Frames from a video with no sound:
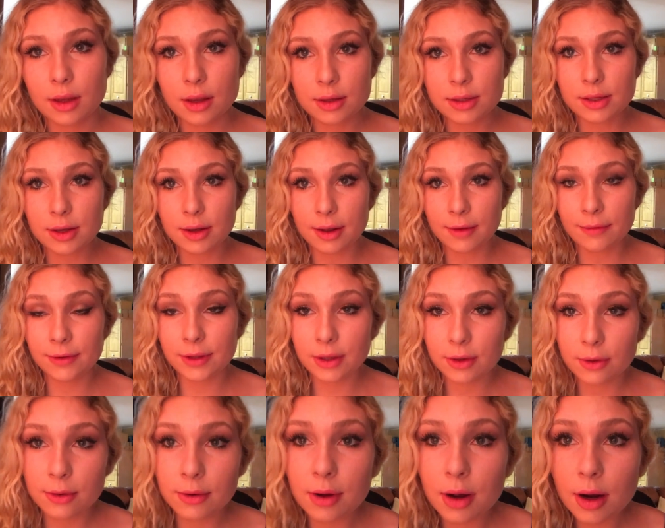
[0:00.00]
So if
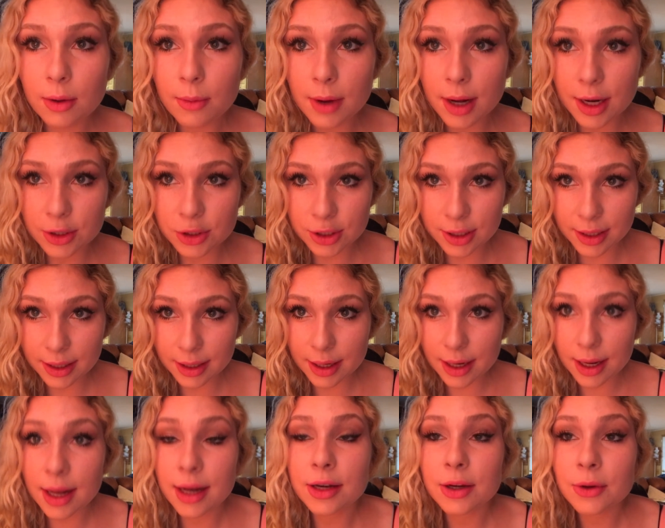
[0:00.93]
you are watching
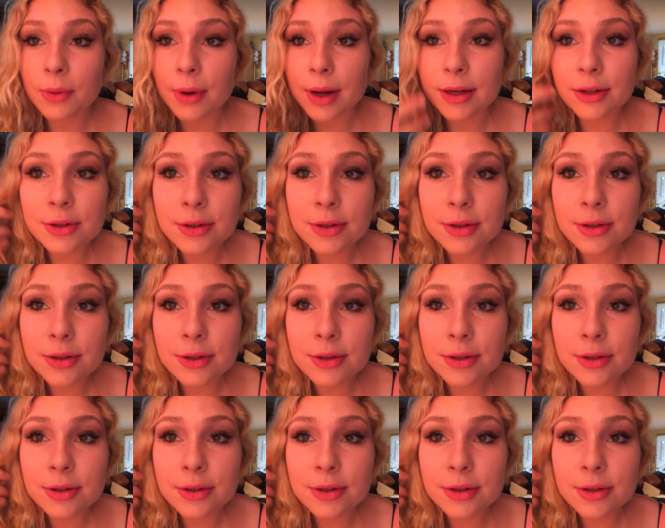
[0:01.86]
and you want